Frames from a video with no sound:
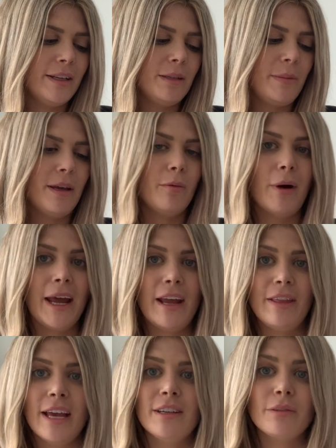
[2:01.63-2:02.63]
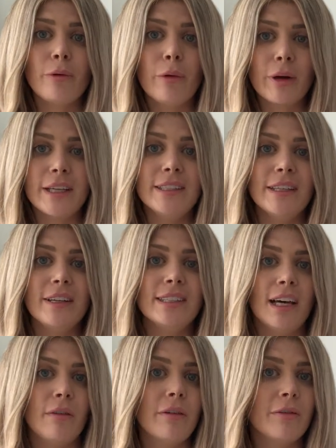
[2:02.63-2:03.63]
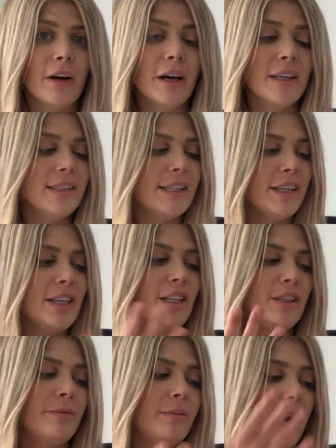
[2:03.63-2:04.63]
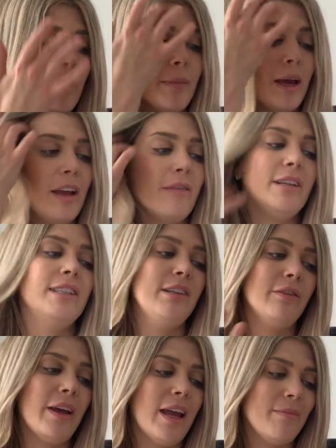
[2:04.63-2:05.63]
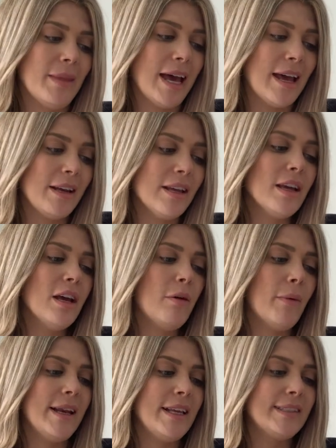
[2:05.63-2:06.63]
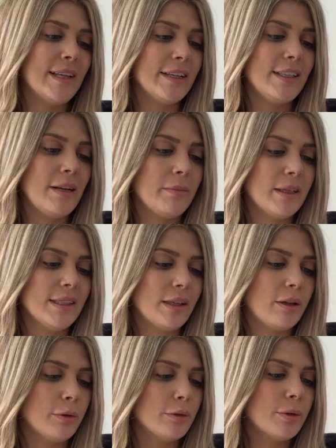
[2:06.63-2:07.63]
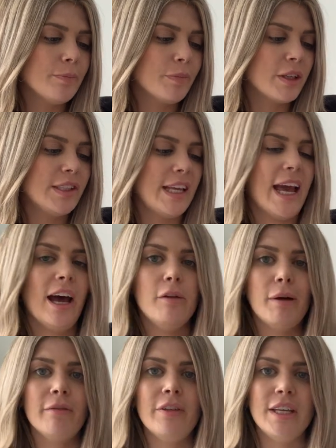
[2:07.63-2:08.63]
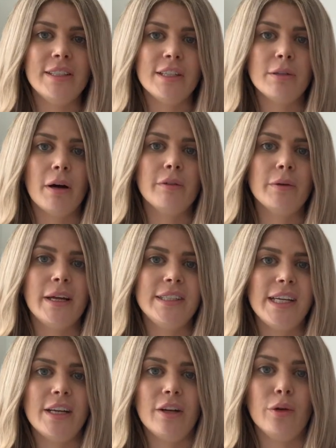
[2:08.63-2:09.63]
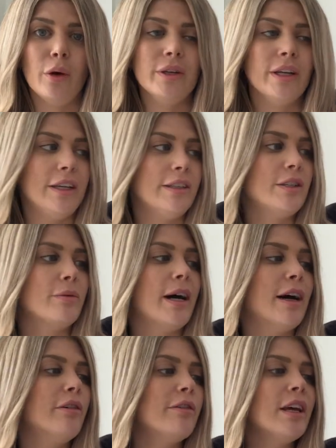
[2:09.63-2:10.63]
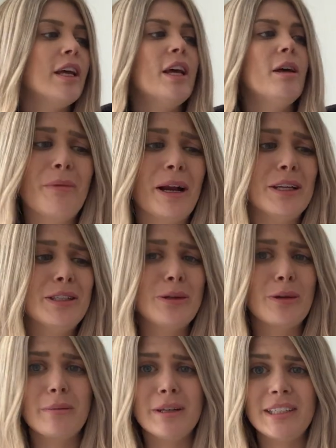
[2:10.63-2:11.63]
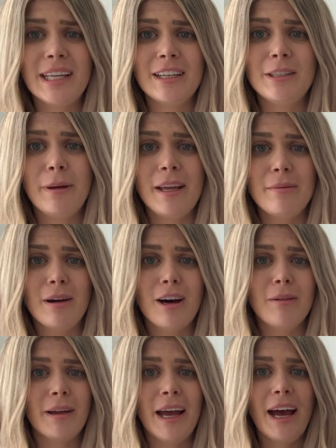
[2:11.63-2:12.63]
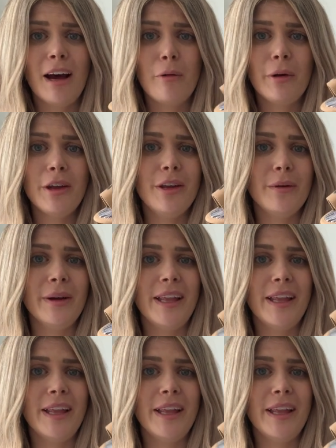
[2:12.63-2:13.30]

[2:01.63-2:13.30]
to be away at the end of August in the south of France. So these should hopefully still fit him then when he's 13 months old. So yeah, I went for these in 12 to 18 and not 9 to 12. When I saw them, I just had to pick them up. How cute are